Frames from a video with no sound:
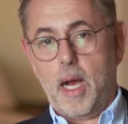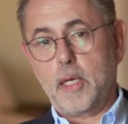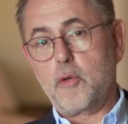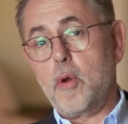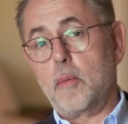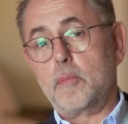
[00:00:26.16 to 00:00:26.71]
I
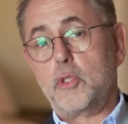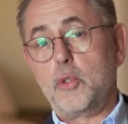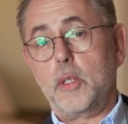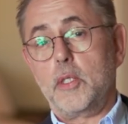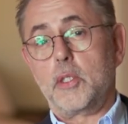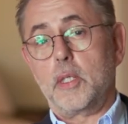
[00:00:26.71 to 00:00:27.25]
grew up
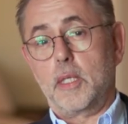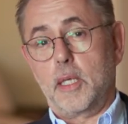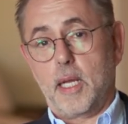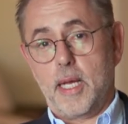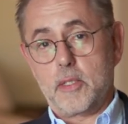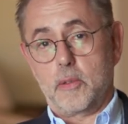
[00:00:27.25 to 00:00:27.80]
Jewish in
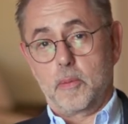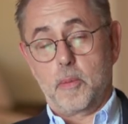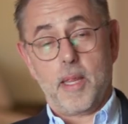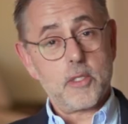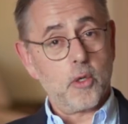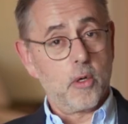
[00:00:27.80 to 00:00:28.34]
Glasgow.
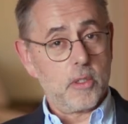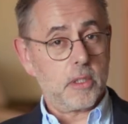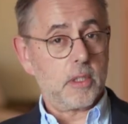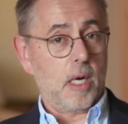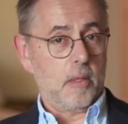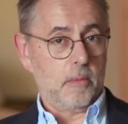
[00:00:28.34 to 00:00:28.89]
Well, that's odd to
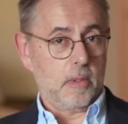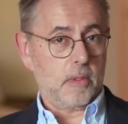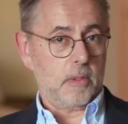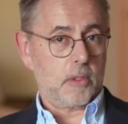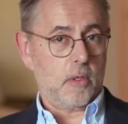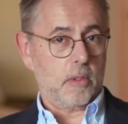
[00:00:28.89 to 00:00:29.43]
start with,
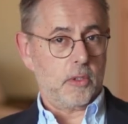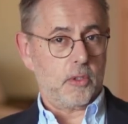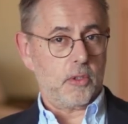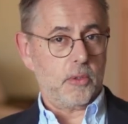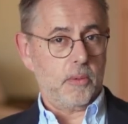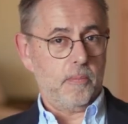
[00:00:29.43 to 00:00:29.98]
a Scottish
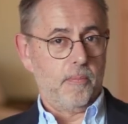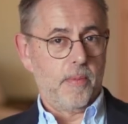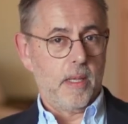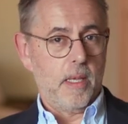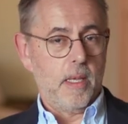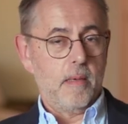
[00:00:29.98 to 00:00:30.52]
Jew.
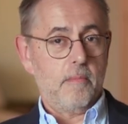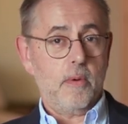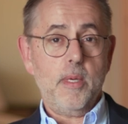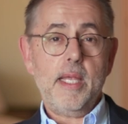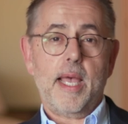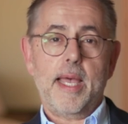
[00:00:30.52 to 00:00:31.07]
But
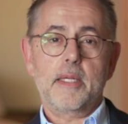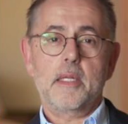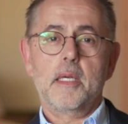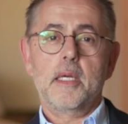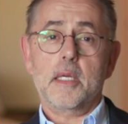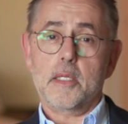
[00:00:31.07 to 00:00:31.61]
we had
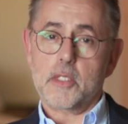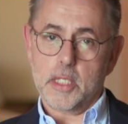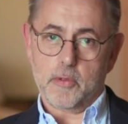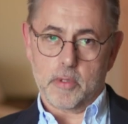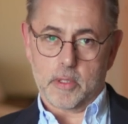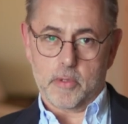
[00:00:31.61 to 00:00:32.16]
a
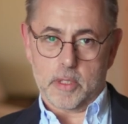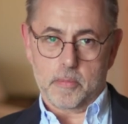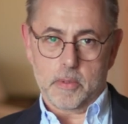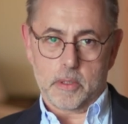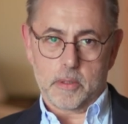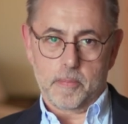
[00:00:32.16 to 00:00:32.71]
secret
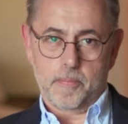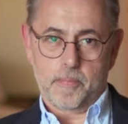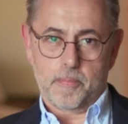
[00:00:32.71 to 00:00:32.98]
Christmas.